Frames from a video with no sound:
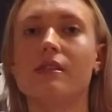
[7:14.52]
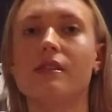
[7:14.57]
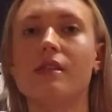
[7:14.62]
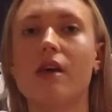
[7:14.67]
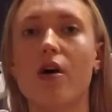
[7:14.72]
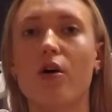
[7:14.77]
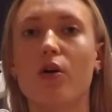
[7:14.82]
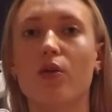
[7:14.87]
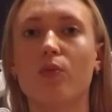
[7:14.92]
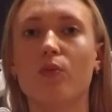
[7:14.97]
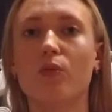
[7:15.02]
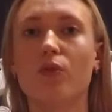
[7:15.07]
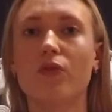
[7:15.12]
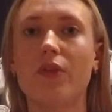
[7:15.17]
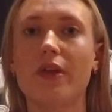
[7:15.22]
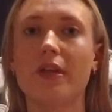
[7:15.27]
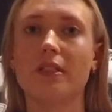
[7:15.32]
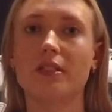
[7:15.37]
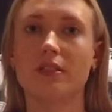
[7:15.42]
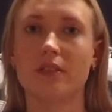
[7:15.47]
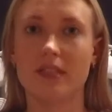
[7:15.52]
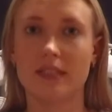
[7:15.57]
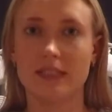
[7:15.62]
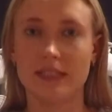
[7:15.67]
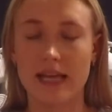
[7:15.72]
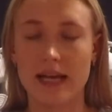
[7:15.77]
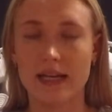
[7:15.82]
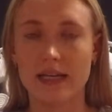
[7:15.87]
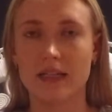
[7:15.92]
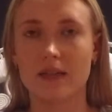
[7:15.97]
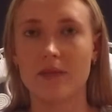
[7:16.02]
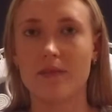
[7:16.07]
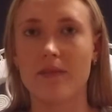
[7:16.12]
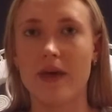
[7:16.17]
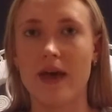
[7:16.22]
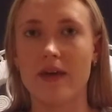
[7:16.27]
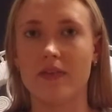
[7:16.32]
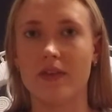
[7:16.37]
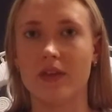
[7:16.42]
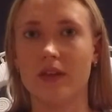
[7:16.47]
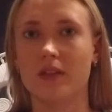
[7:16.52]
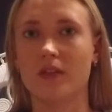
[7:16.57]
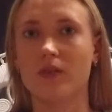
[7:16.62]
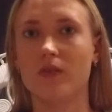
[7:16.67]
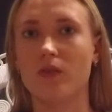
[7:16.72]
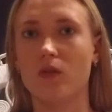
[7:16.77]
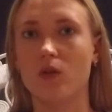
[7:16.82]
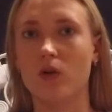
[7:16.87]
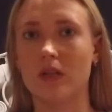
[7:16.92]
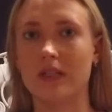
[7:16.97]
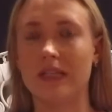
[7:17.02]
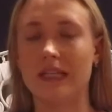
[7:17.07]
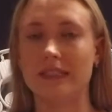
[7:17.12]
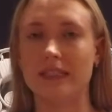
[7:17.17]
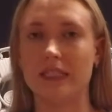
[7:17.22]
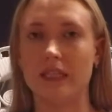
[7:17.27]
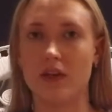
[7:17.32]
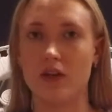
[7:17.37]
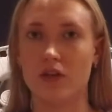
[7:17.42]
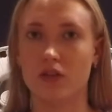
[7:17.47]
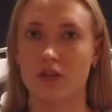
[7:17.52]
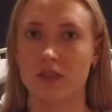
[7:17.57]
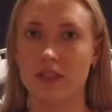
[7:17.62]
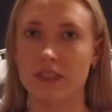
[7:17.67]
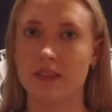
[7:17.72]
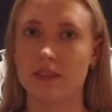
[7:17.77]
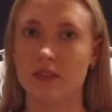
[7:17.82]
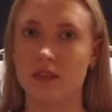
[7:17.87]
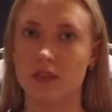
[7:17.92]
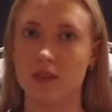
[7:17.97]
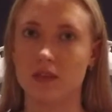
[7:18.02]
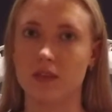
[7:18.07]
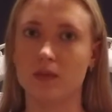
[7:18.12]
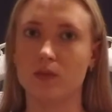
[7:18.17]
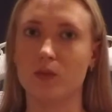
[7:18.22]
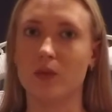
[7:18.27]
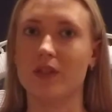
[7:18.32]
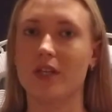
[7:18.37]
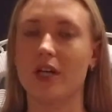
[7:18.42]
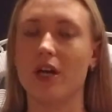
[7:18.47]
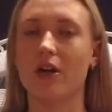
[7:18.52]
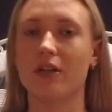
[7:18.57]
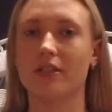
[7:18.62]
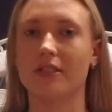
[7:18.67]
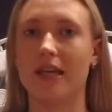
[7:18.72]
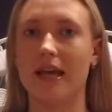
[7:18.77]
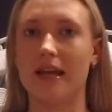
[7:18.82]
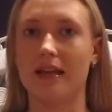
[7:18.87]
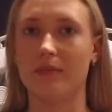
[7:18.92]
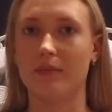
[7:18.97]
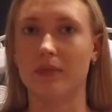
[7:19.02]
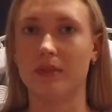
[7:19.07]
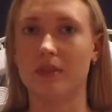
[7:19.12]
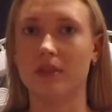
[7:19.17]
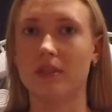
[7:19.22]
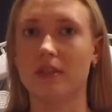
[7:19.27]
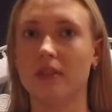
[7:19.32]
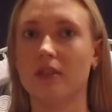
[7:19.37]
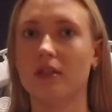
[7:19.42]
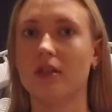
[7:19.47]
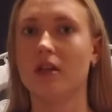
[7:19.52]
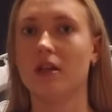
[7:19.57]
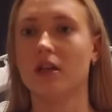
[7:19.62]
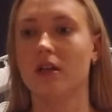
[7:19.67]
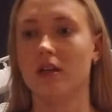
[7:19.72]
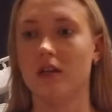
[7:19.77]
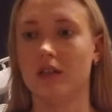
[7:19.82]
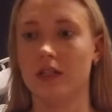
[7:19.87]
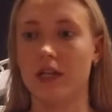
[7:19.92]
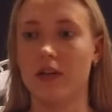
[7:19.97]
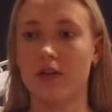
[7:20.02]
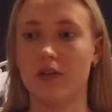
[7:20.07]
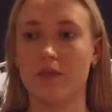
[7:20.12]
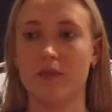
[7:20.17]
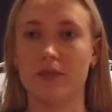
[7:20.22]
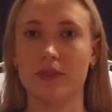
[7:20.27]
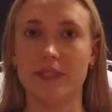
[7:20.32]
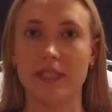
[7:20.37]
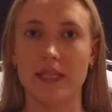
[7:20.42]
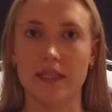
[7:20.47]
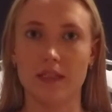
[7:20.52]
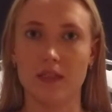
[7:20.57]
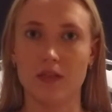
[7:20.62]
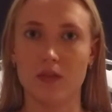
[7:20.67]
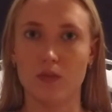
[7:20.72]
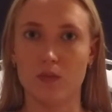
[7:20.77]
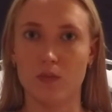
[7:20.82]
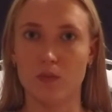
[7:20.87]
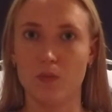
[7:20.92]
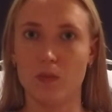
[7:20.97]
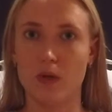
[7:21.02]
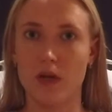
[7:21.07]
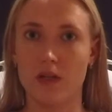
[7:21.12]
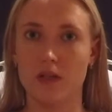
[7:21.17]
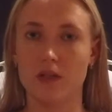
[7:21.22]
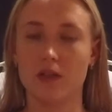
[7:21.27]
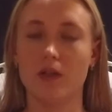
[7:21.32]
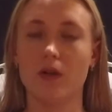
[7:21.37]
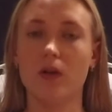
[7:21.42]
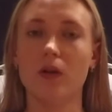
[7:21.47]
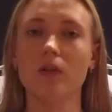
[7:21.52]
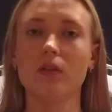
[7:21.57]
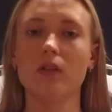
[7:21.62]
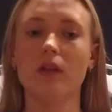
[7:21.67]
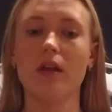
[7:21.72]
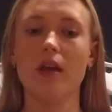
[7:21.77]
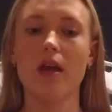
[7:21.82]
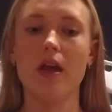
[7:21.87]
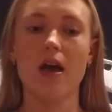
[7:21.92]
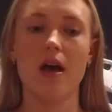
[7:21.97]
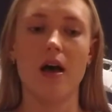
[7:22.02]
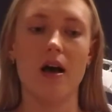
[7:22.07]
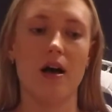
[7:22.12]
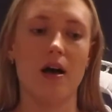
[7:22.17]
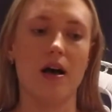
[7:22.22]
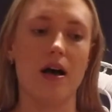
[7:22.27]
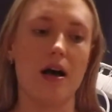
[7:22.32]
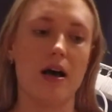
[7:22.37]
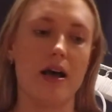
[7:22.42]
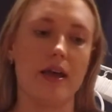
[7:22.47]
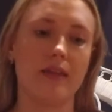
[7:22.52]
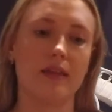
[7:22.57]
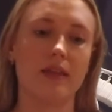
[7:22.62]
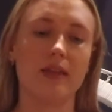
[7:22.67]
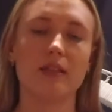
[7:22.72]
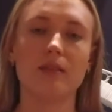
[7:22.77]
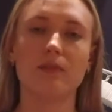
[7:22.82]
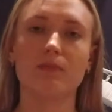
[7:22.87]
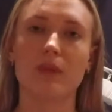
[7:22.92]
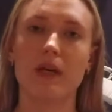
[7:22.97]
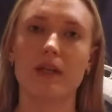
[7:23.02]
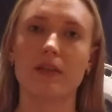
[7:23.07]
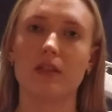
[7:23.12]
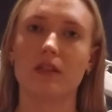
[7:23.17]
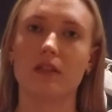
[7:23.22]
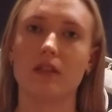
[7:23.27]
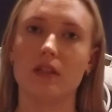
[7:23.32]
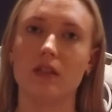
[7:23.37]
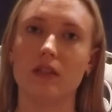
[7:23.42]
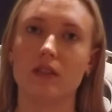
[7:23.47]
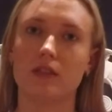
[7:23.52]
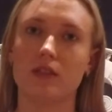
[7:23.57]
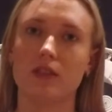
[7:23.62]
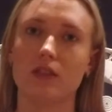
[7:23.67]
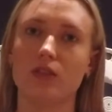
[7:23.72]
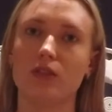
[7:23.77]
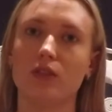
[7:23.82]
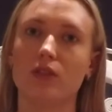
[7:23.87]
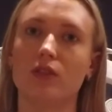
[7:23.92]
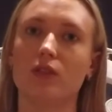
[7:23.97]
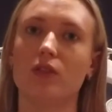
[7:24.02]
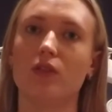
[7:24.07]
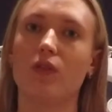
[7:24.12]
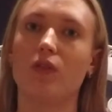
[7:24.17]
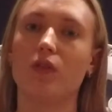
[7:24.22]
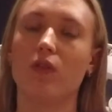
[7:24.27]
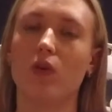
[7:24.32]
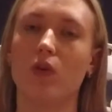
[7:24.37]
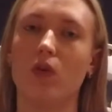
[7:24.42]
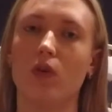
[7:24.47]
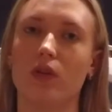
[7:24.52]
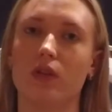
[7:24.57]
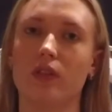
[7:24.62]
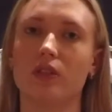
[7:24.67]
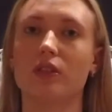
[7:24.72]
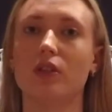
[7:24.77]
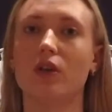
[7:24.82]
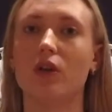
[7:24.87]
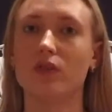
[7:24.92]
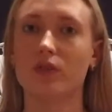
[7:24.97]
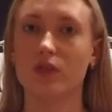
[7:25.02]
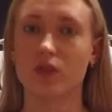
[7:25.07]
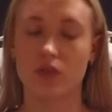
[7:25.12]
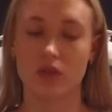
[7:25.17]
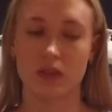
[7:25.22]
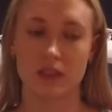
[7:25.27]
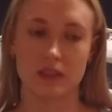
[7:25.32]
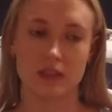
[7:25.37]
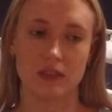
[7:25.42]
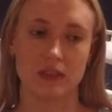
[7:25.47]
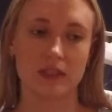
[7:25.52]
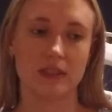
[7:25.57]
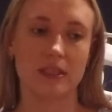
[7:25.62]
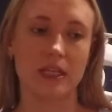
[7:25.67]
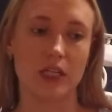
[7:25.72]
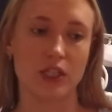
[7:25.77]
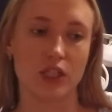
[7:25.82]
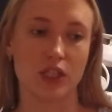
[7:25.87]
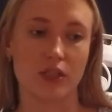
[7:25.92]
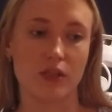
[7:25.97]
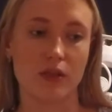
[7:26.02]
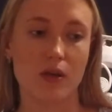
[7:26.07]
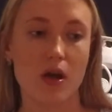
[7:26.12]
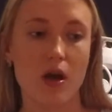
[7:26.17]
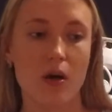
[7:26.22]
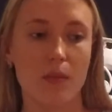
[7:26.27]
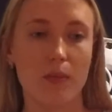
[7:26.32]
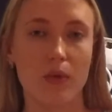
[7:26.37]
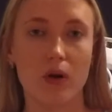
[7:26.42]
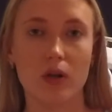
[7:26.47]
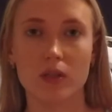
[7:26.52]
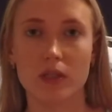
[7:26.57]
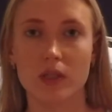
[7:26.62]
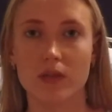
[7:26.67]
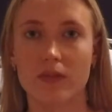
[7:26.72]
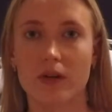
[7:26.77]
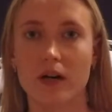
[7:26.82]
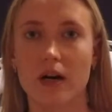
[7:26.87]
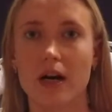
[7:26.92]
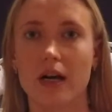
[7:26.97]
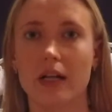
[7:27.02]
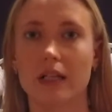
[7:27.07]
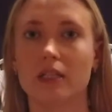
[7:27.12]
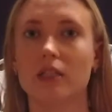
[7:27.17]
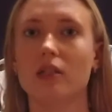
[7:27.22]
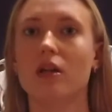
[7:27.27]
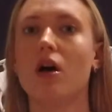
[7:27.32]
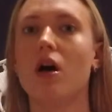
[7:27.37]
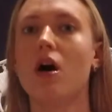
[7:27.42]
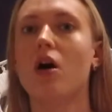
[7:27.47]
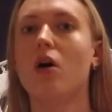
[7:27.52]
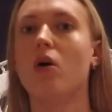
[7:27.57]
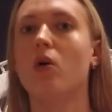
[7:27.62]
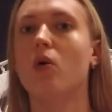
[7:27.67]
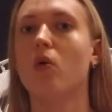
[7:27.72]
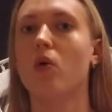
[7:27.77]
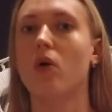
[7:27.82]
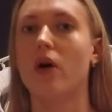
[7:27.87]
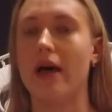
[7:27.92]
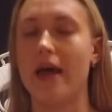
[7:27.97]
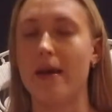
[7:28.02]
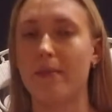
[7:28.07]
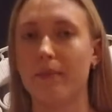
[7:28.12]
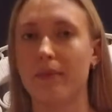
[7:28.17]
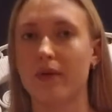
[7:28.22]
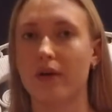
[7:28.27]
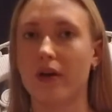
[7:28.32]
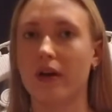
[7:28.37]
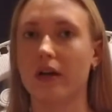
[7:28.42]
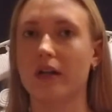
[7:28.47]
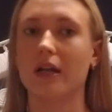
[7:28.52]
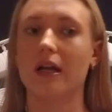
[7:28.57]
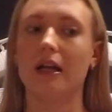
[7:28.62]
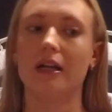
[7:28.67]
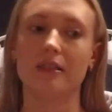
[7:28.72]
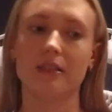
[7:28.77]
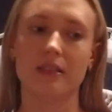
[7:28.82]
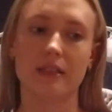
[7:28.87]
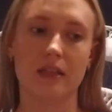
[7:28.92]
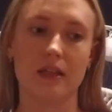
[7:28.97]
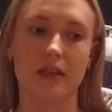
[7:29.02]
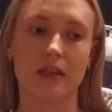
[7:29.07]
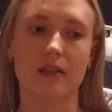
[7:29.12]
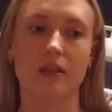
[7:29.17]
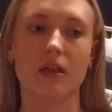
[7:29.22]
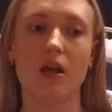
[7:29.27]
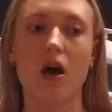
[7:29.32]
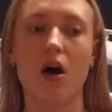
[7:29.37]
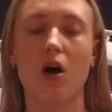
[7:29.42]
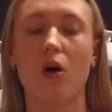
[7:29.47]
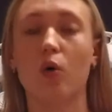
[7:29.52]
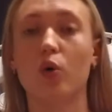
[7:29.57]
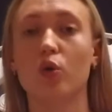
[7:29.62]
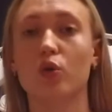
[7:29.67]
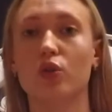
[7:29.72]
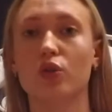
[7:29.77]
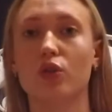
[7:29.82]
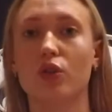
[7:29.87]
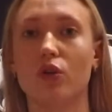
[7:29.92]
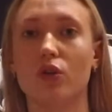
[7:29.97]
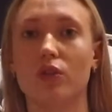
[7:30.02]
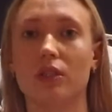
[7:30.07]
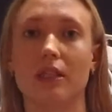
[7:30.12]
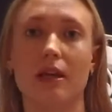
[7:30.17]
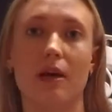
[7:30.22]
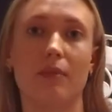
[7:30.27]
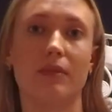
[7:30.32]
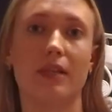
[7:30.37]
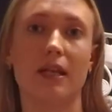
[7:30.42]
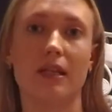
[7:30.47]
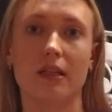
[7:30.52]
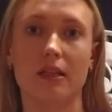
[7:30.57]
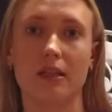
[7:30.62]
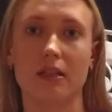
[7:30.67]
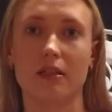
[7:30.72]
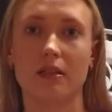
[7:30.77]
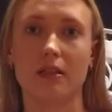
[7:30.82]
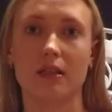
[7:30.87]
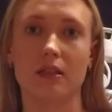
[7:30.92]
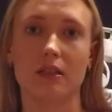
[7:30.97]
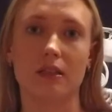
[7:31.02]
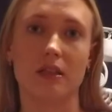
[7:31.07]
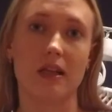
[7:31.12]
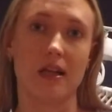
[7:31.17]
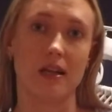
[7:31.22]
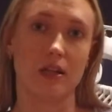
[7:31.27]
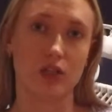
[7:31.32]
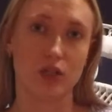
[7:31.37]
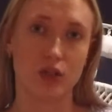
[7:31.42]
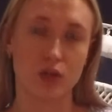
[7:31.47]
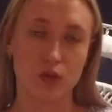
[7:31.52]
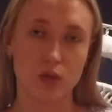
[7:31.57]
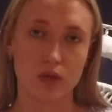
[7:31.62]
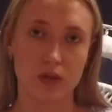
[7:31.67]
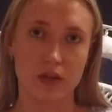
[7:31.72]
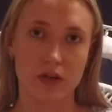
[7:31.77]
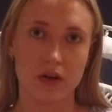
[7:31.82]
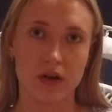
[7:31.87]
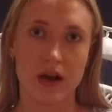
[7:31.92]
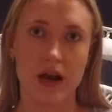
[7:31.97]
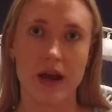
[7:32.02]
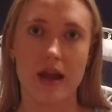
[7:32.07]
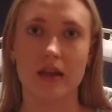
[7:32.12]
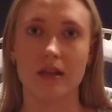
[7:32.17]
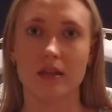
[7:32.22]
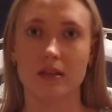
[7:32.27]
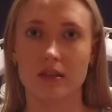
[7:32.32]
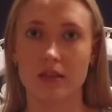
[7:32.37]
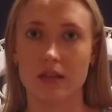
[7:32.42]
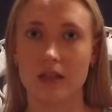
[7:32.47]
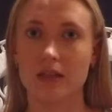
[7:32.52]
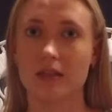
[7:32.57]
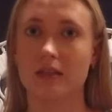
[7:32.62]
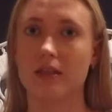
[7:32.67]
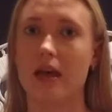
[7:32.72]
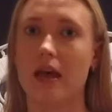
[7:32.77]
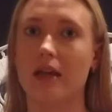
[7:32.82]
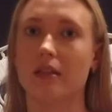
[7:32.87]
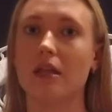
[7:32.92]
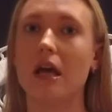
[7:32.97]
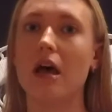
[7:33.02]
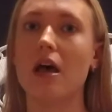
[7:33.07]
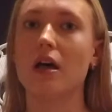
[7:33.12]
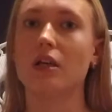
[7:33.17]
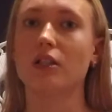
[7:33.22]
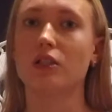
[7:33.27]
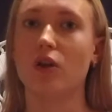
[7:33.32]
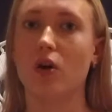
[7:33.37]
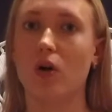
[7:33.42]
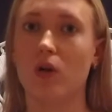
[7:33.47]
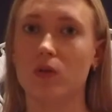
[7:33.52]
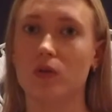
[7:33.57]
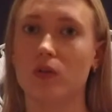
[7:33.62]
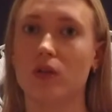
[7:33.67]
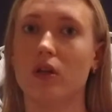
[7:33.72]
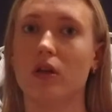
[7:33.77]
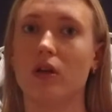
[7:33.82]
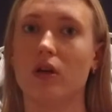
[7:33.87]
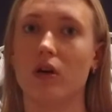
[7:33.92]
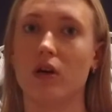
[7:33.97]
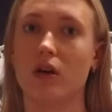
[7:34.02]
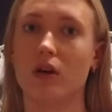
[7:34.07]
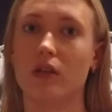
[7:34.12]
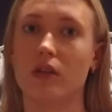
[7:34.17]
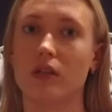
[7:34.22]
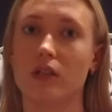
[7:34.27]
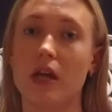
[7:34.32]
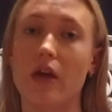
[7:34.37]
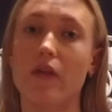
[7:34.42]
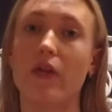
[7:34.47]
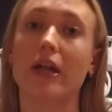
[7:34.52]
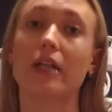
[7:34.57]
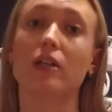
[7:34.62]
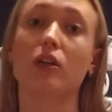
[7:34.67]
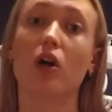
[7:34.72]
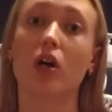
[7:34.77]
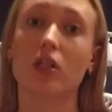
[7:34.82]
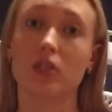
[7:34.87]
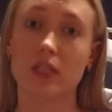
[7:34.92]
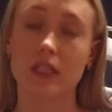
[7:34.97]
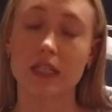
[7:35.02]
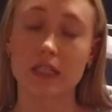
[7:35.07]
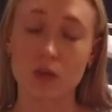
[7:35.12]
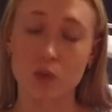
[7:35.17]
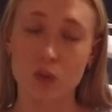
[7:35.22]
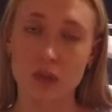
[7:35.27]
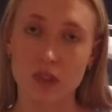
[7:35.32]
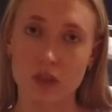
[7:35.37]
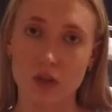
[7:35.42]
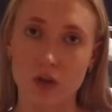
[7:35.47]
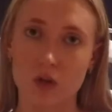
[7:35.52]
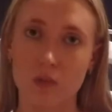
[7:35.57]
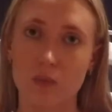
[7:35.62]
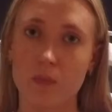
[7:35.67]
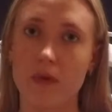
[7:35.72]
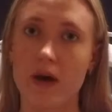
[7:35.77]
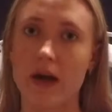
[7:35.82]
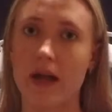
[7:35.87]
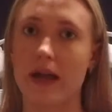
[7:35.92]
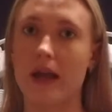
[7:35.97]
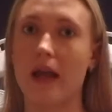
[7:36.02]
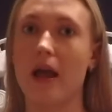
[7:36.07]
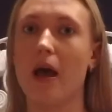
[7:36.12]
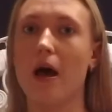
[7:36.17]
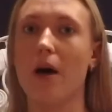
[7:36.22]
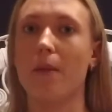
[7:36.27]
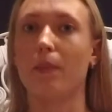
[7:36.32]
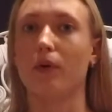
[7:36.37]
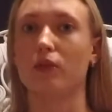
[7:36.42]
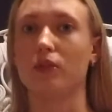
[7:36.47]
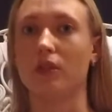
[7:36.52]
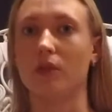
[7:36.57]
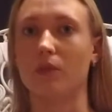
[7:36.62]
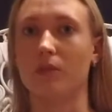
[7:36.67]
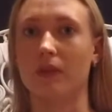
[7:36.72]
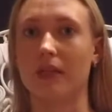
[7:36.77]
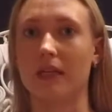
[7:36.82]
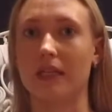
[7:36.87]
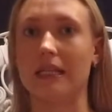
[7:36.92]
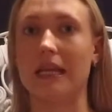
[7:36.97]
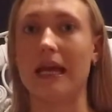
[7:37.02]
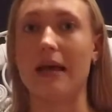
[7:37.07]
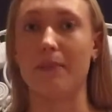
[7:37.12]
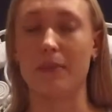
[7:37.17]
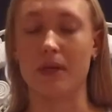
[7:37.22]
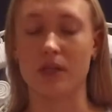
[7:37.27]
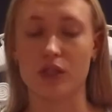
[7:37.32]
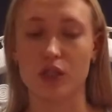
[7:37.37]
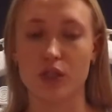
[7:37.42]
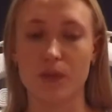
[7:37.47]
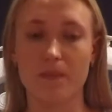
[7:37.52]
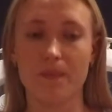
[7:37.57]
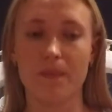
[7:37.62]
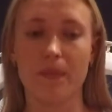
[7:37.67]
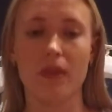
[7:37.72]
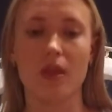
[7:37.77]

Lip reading: So moving to the second method for cleansing your crystals with the earth element, here represented by salt. And this method is used for the soft crystals such as moldavite or amber, calcite, also some delicate things like jewelry, anything that salt, the direct contact with salt might possibly damage.